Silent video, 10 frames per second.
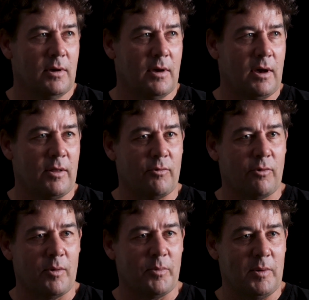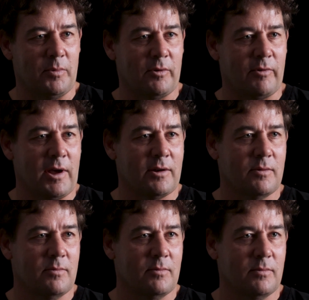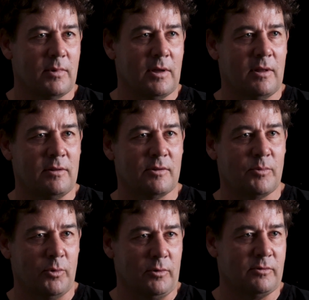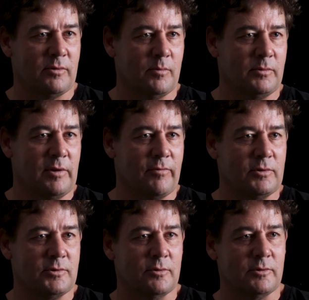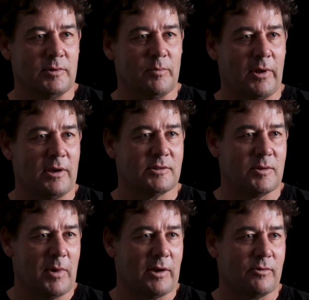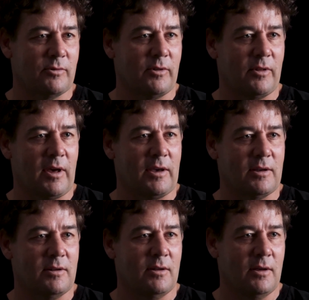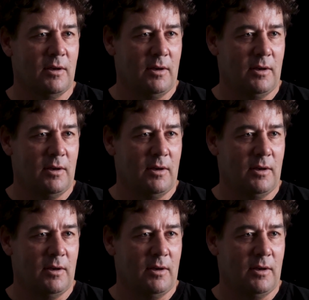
the right people around them, and then just putting some different tools in place to make sure that they can